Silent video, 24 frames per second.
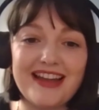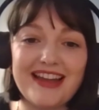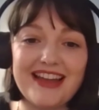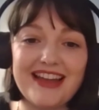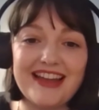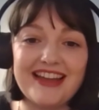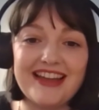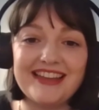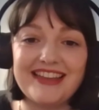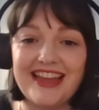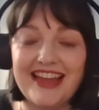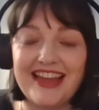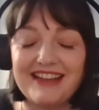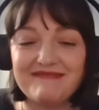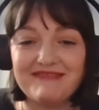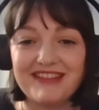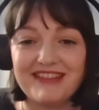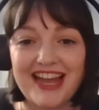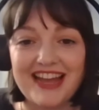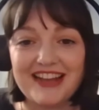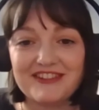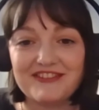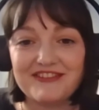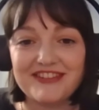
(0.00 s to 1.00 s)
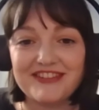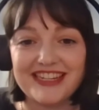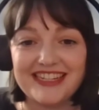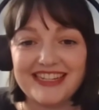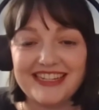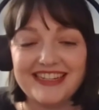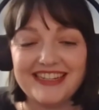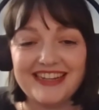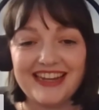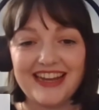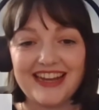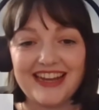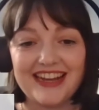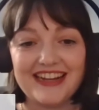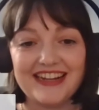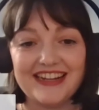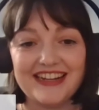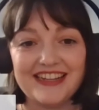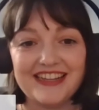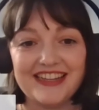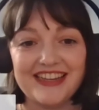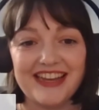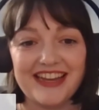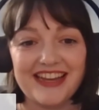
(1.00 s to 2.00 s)
yeah, I'm Kat Greenan.
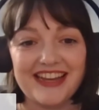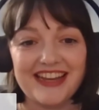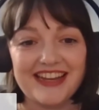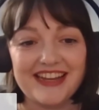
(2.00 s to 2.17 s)
I'm